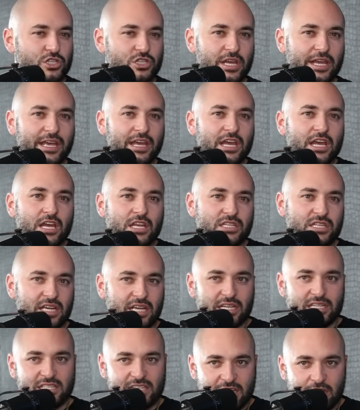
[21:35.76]
just like to
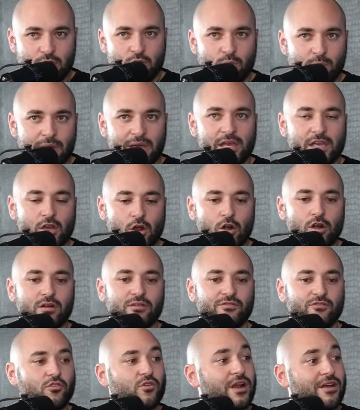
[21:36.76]
continue making
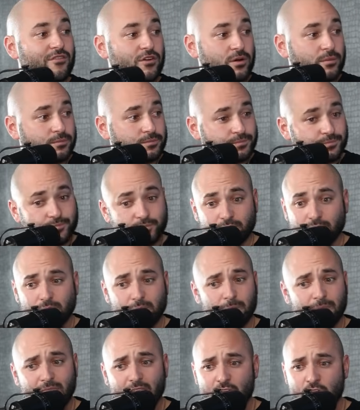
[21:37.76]
art forever,
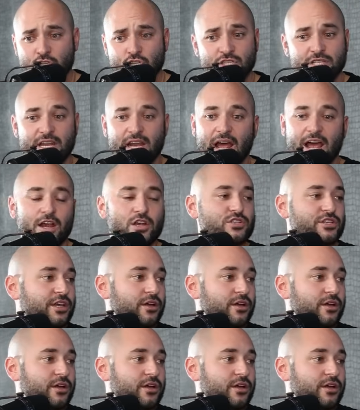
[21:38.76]
just at a higher